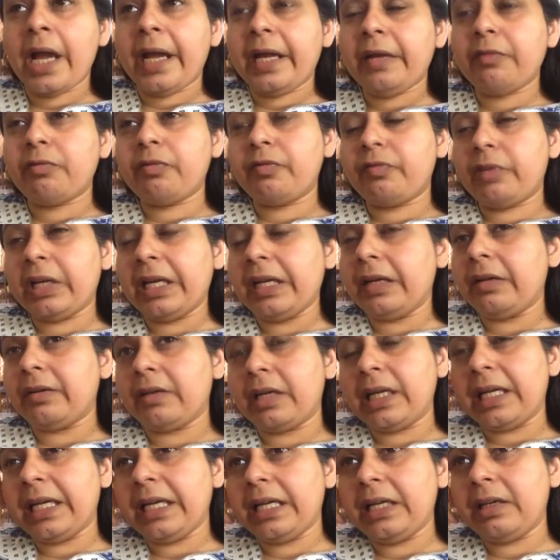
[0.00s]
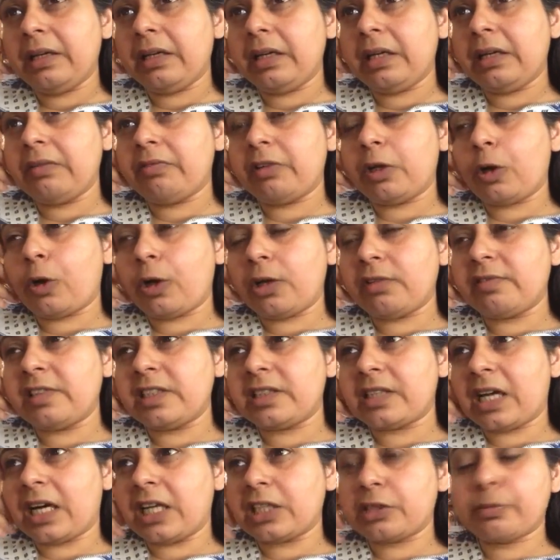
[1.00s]
He will
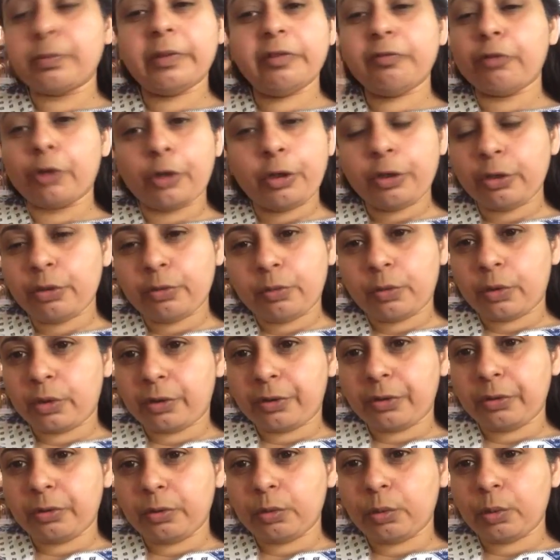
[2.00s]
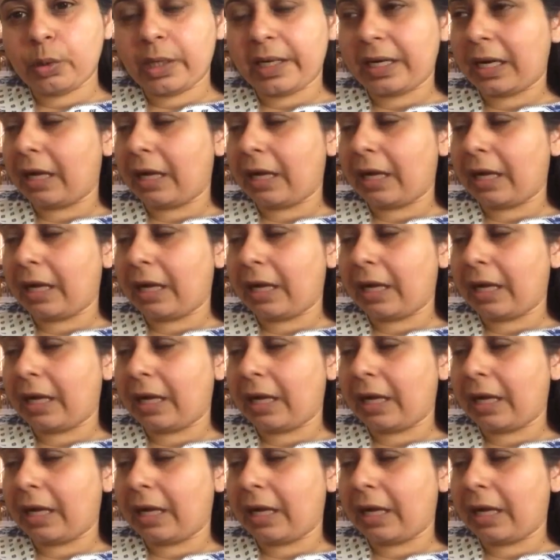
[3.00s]
always ask me, what do you want to do?